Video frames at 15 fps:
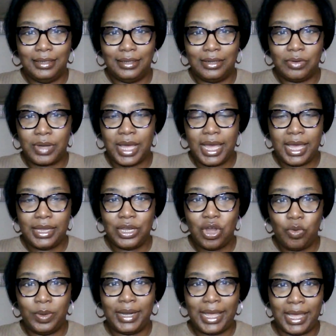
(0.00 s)
Okay? No
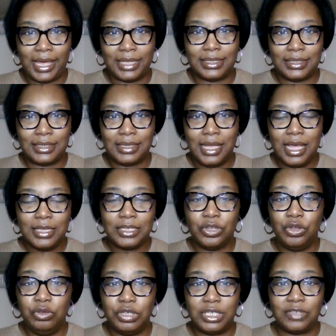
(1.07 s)
one asked. So
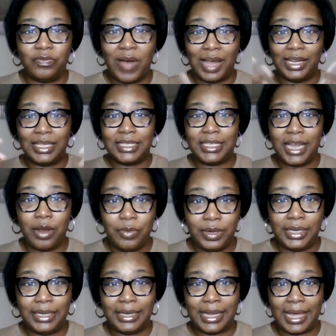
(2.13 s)
you just
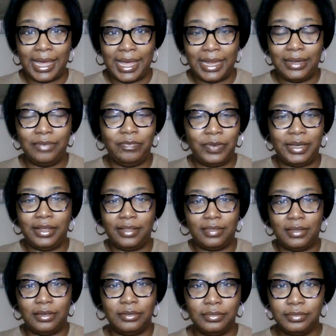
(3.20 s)
voluntarily lying for
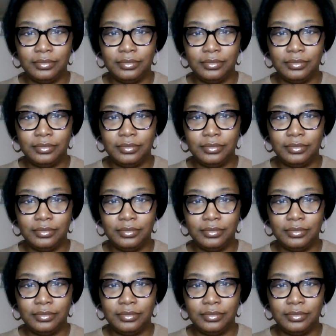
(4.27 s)
nothing.